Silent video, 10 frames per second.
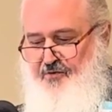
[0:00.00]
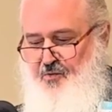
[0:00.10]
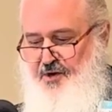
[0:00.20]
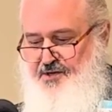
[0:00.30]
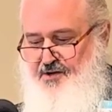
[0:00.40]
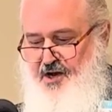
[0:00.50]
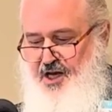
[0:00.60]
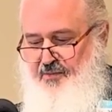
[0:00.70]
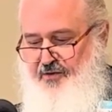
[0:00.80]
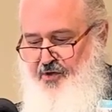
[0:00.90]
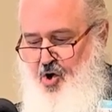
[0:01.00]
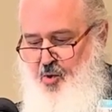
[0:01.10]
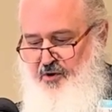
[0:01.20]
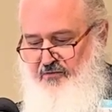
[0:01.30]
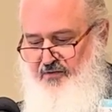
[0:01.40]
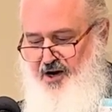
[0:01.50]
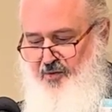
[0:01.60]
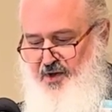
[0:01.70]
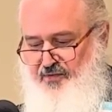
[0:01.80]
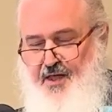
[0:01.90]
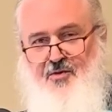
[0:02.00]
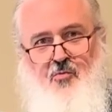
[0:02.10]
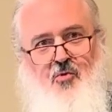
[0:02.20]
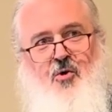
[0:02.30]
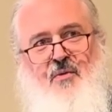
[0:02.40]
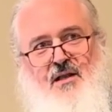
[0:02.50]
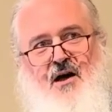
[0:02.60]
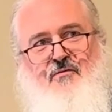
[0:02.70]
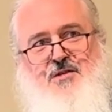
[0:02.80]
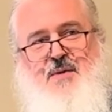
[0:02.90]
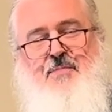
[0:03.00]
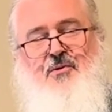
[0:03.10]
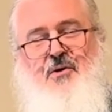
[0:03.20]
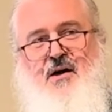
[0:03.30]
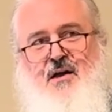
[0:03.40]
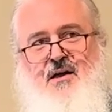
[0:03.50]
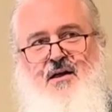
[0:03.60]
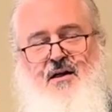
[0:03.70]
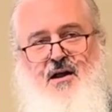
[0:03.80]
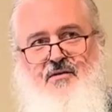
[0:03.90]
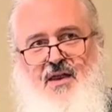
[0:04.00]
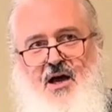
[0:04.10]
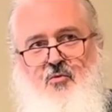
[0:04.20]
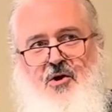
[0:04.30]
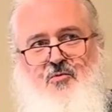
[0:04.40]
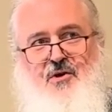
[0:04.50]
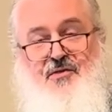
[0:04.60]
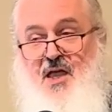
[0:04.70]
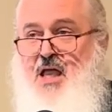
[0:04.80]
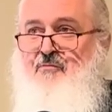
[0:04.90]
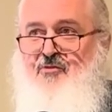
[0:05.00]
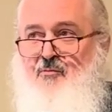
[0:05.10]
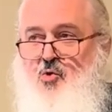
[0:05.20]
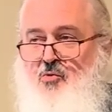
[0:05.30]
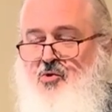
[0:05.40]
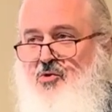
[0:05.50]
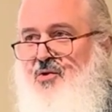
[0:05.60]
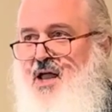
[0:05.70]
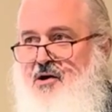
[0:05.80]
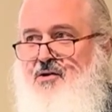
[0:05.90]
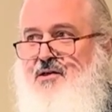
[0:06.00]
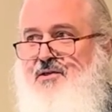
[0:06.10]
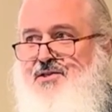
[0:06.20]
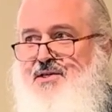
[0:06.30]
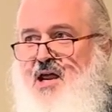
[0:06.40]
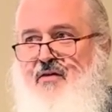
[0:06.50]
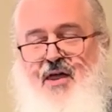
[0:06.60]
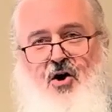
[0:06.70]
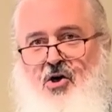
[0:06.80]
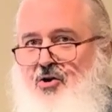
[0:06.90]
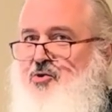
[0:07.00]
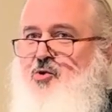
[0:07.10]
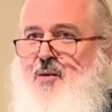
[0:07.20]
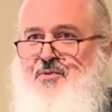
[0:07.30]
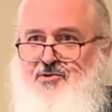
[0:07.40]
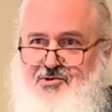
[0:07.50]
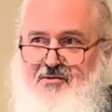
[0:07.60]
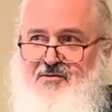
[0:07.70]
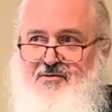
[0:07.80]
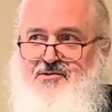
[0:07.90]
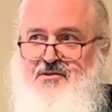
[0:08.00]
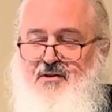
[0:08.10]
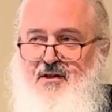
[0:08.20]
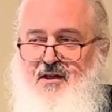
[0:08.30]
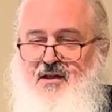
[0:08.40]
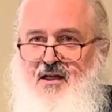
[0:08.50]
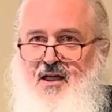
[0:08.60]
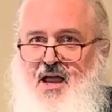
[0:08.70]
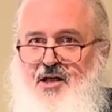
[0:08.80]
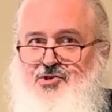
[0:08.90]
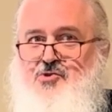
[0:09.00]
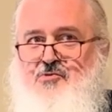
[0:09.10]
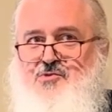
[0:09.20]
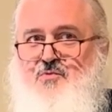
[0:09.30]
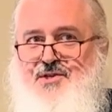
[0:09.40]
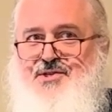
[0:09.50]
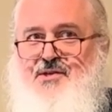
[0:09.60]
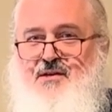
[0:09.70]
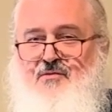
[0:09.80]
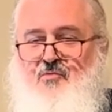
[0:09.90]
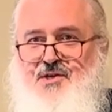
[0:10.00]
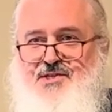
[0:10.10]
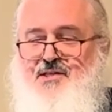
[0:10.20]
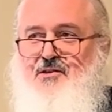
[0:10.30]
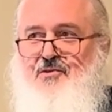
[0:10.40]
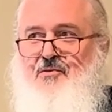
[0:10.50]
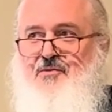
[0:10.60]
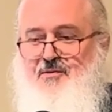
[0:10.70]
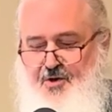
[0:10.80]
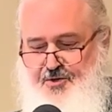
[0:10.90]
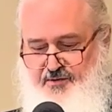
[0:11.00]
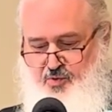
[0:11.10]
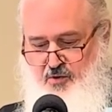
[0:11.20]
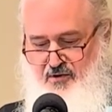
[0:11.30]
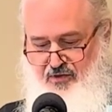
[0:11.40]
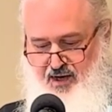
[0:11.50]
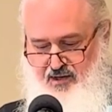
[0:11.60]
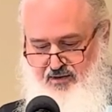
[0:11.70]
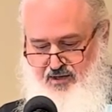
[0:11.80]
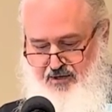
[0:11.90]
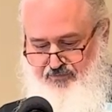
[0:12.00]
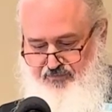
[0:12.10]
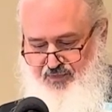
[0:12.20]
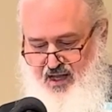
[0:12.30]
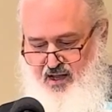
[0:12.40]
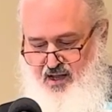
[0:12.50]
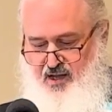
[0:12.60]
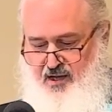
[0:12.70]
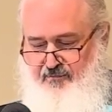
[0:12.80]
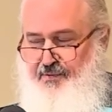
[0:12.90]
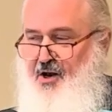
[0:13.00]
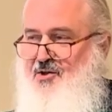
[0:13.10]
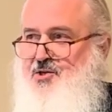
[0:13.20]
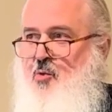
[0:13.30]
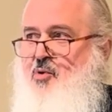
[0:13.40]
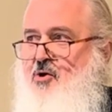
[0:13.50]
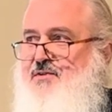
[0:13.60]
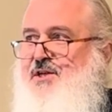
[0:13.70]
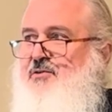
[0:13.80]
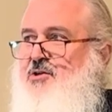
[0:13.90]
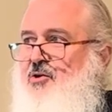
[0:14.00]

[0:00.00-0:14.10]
different when you're talking about the urban environment than the rural. But a lot of these people that I work with came from more rural areas, and they all grew up in church. And church was, was still the most important thing to them. But also, part of Southern